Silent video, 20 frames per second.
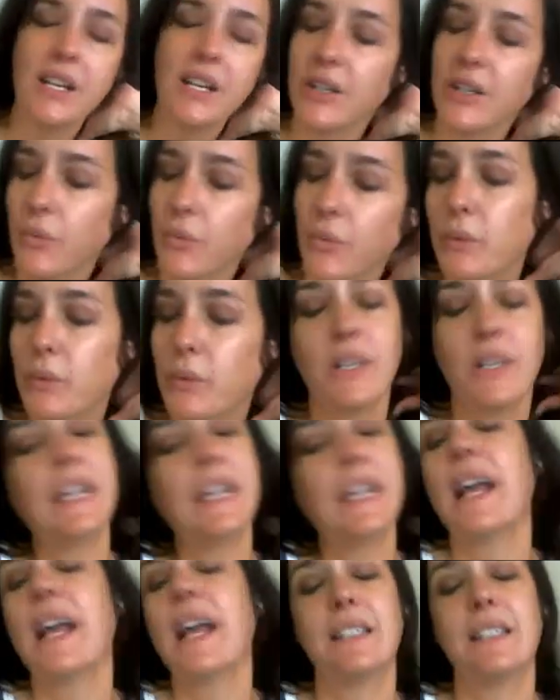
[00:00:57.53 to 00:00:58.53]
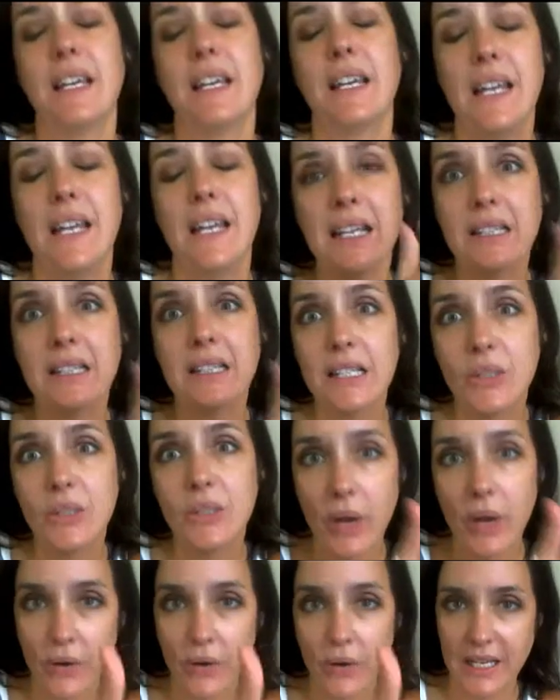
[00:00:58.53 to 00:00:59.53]
you know, we really can't say it is this
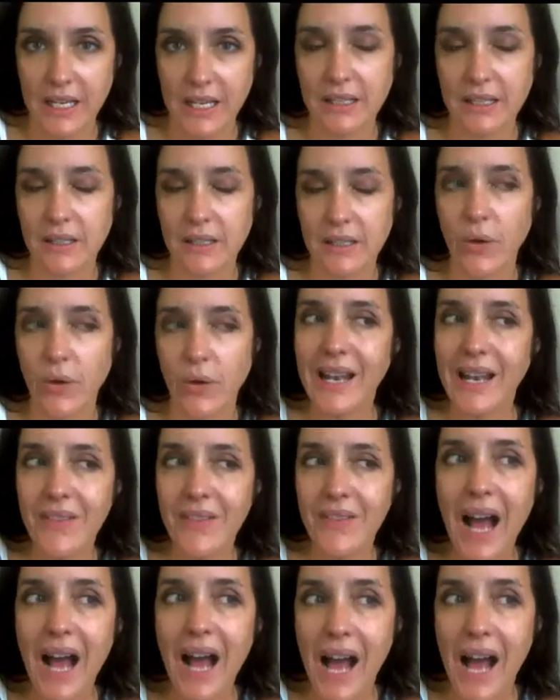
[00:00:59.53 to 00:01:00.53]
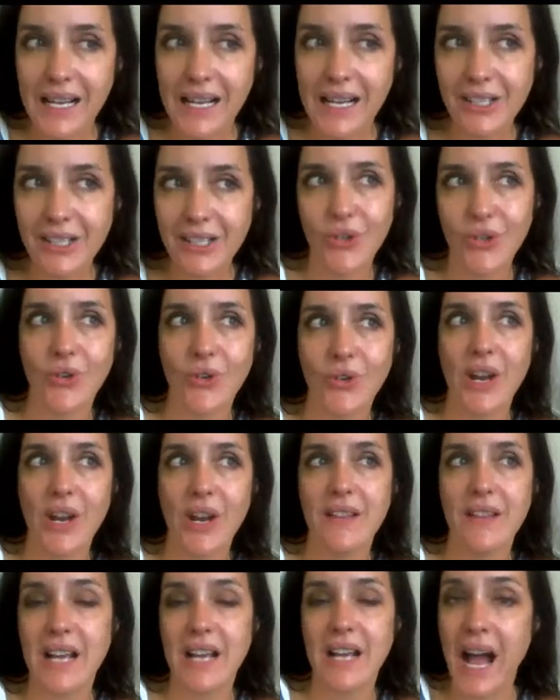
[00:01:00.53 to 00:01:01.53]
way or it isn't. So anything I assert or
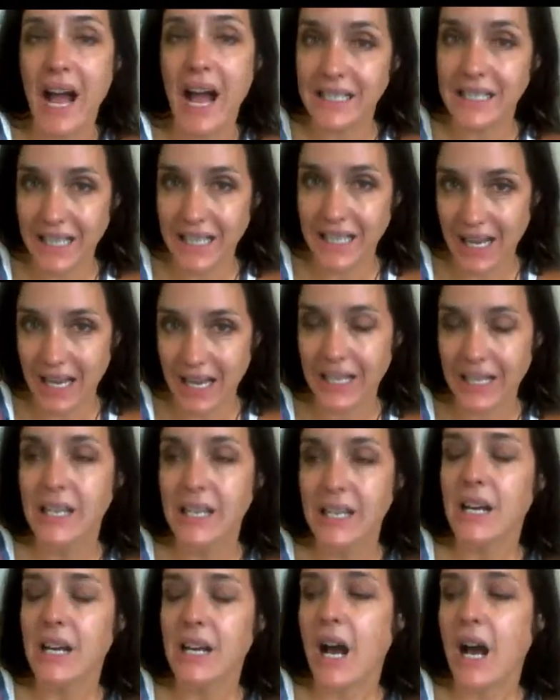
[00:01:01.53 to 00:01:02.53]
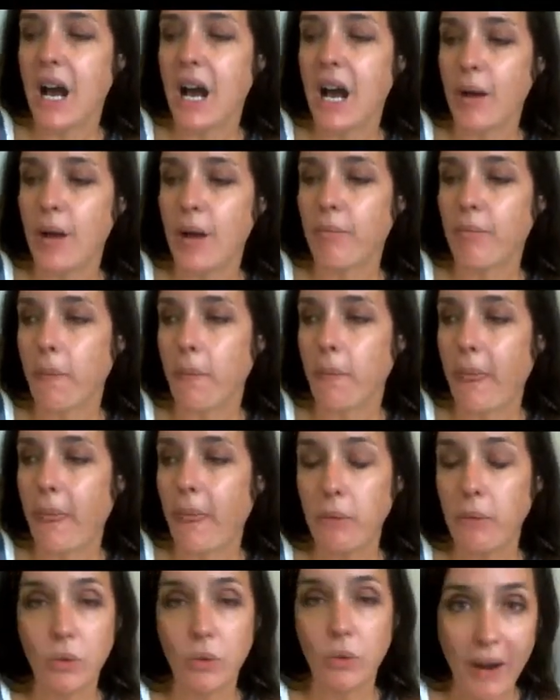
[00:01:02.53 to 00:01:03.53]
anything I say, I will